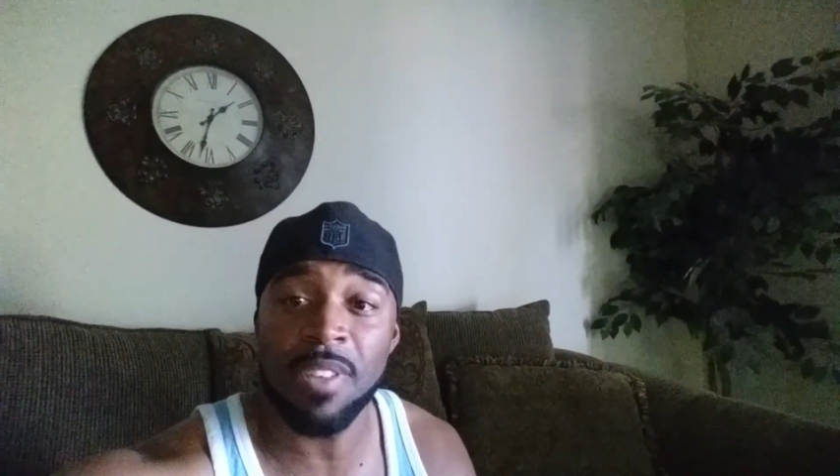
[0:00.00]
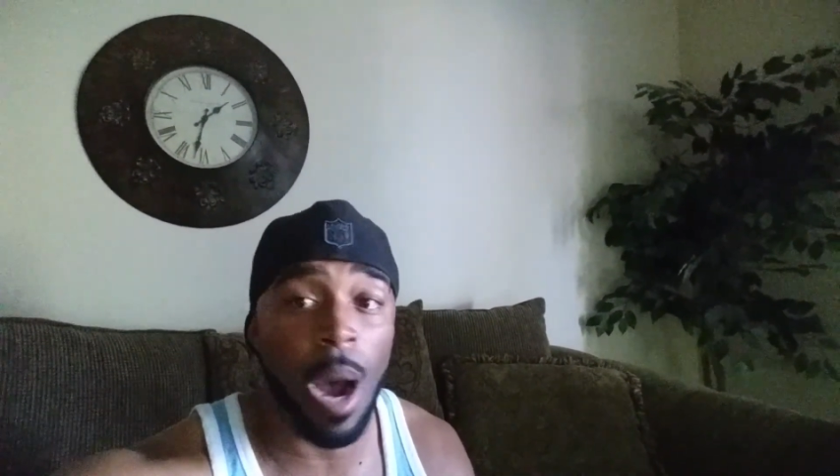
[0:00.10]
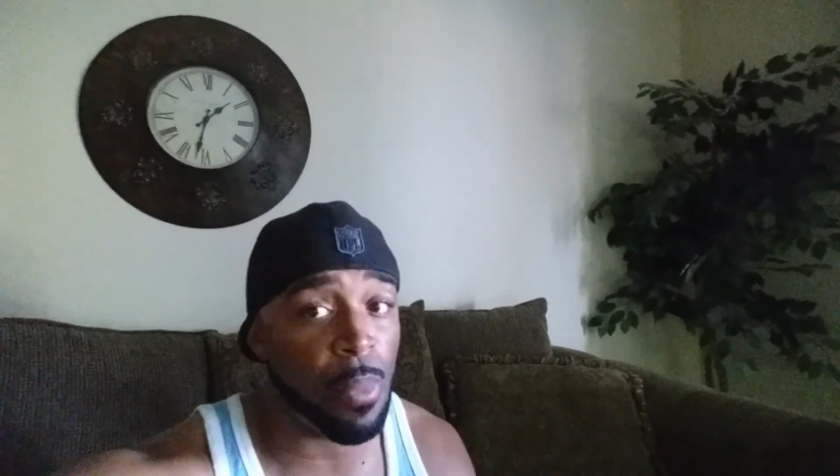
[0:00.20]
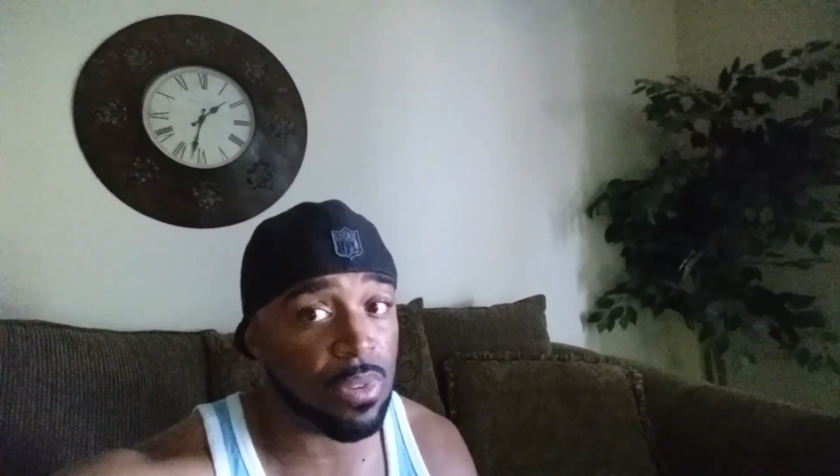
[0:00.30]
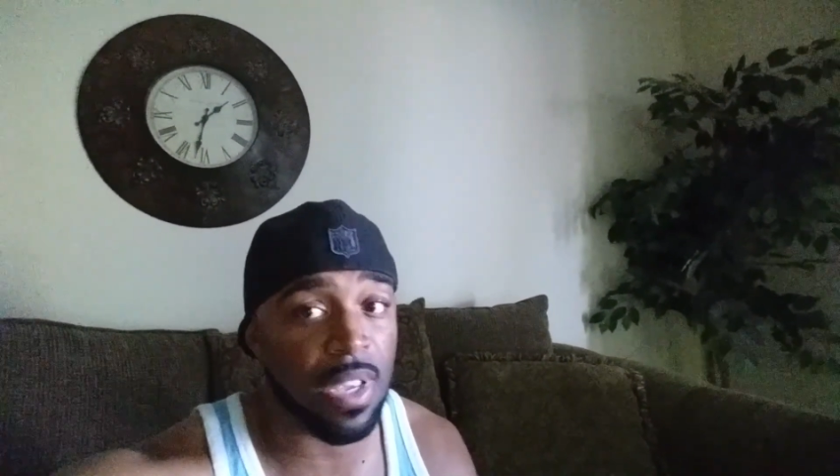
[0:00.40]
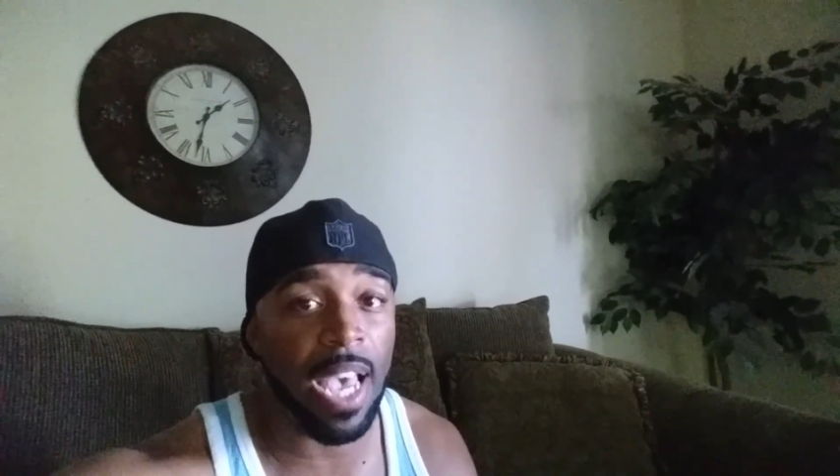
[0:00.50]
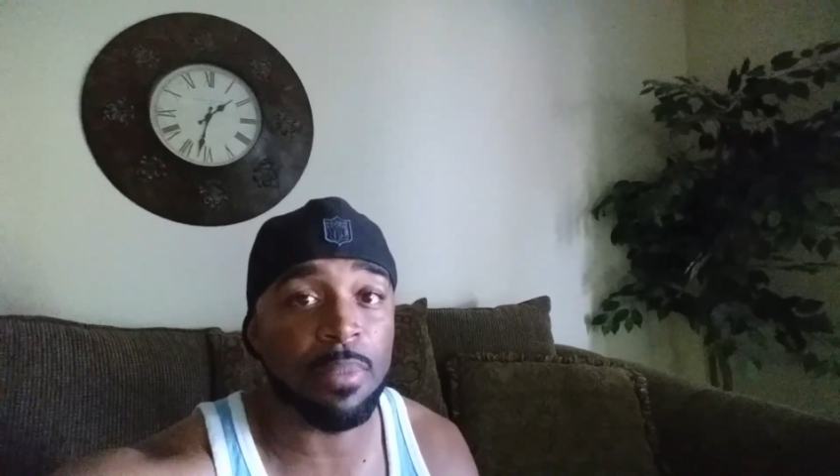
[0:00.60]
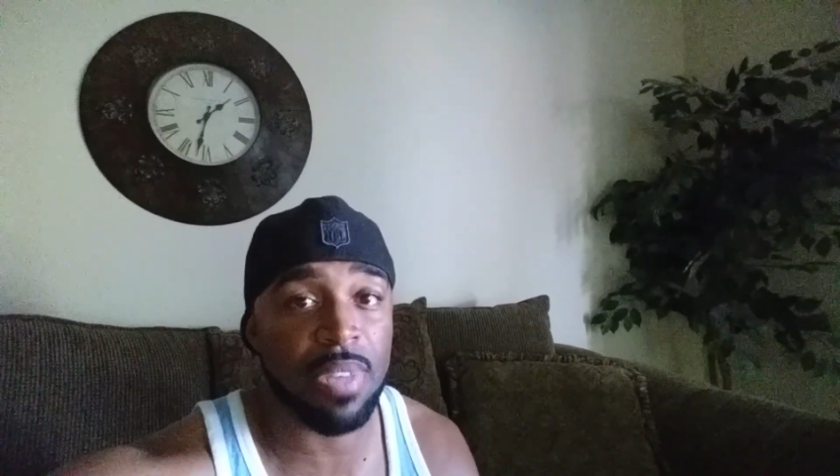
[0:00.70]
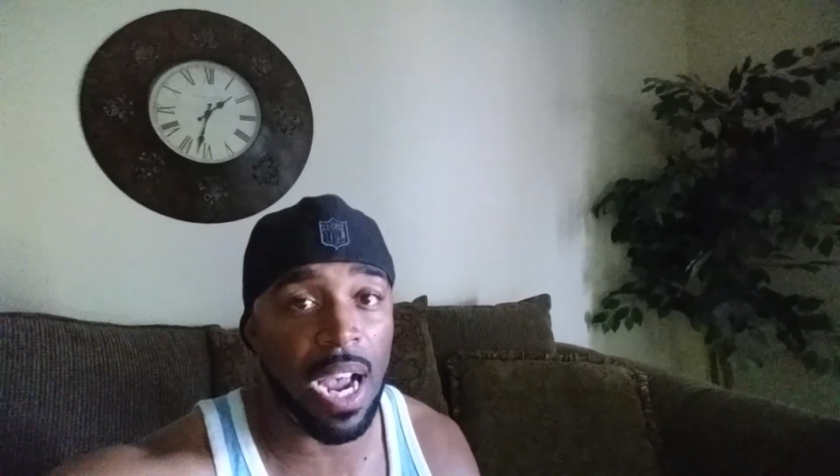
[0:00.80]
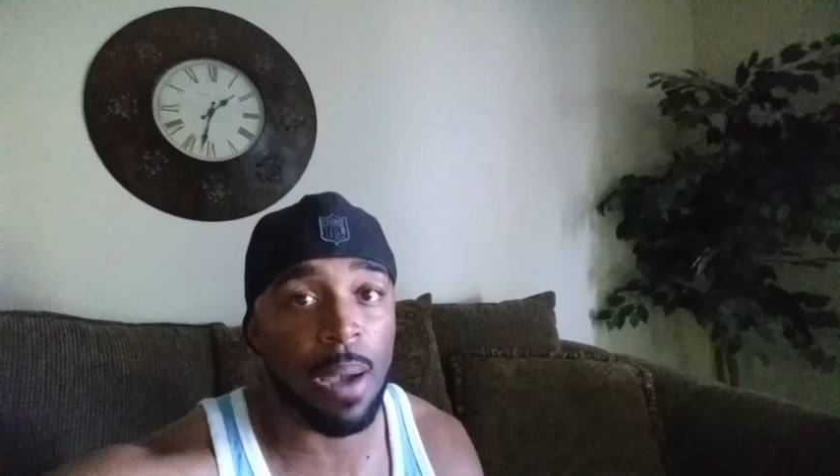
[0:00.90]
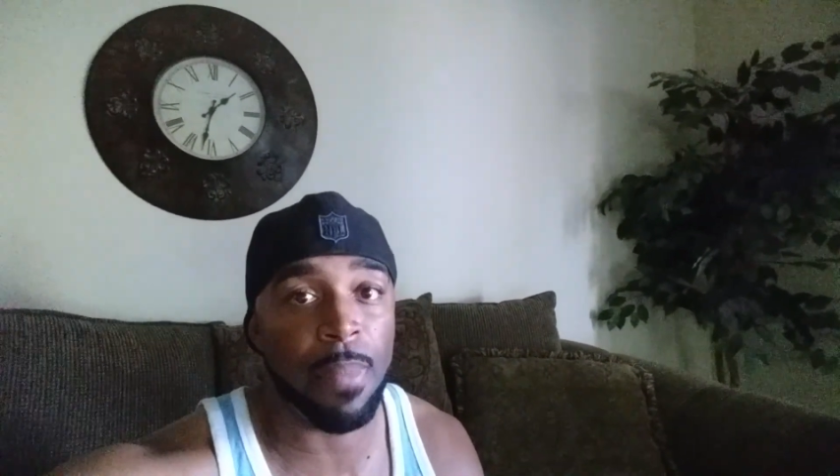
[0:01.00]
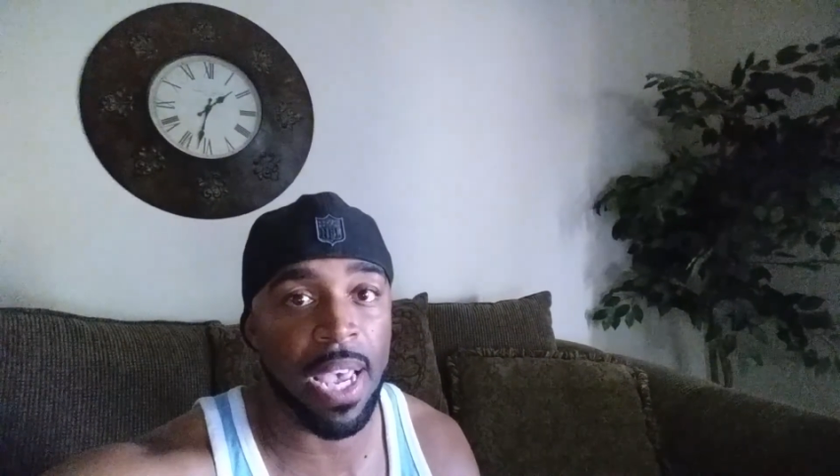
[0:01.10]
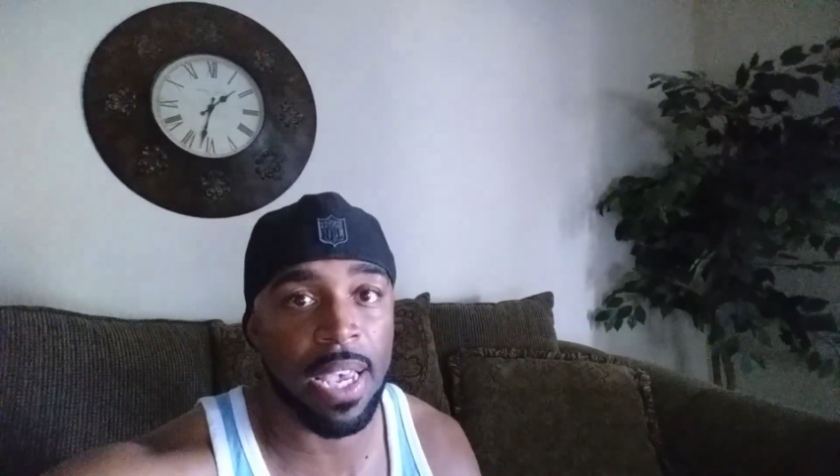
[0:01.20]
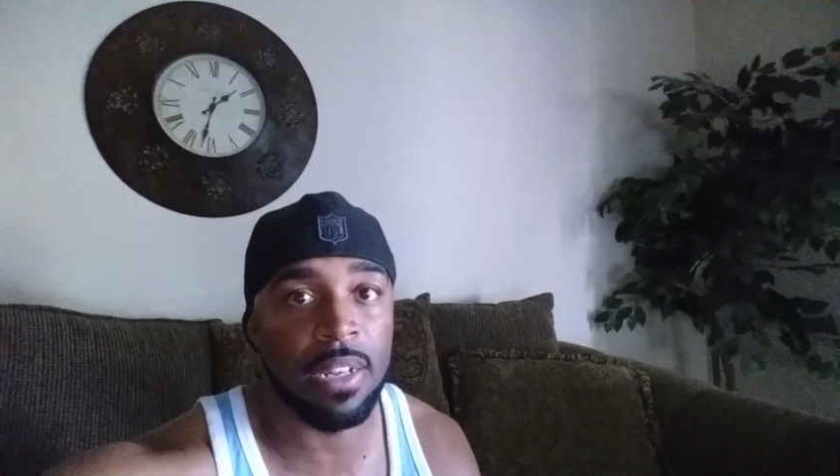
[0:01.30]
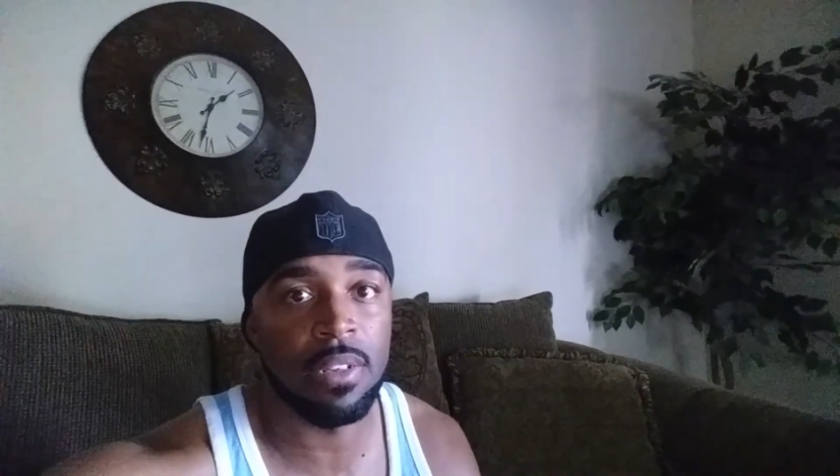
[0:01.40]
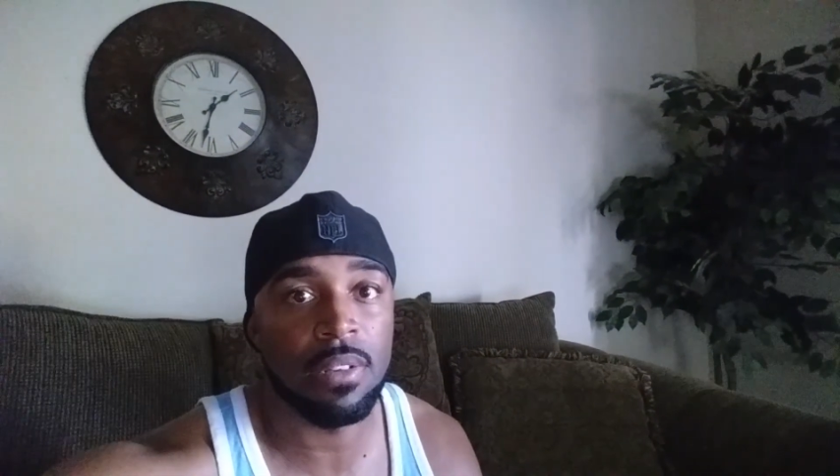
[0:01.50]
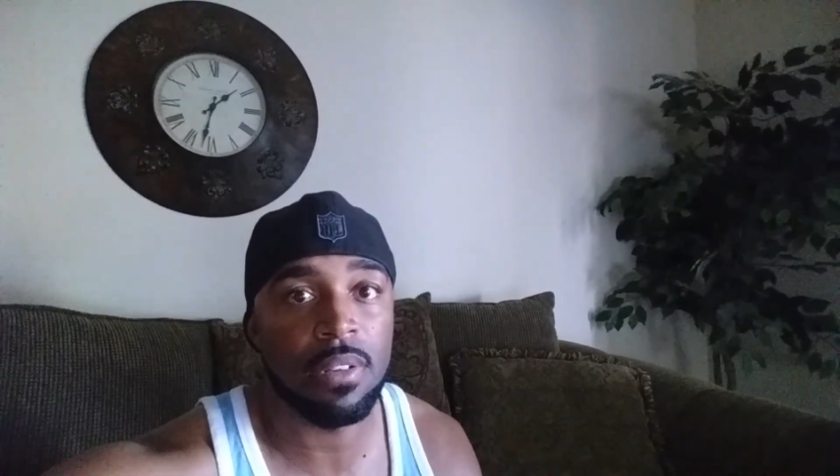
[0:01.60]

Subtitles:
almost game time, man.